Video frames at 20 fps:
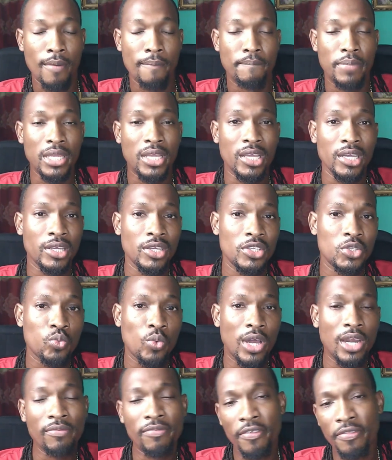because
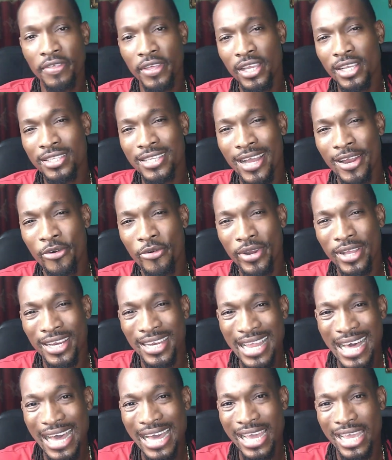one of the things I
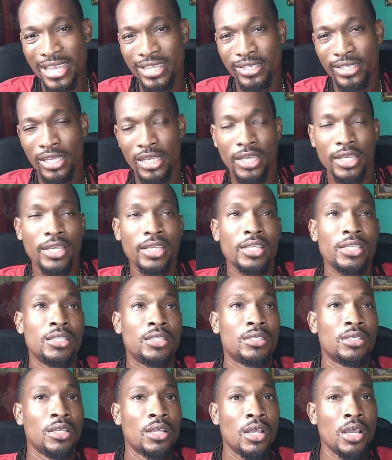realize
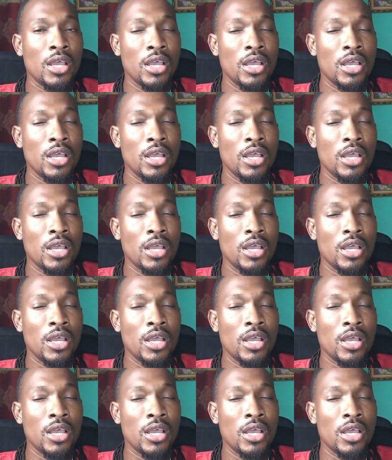is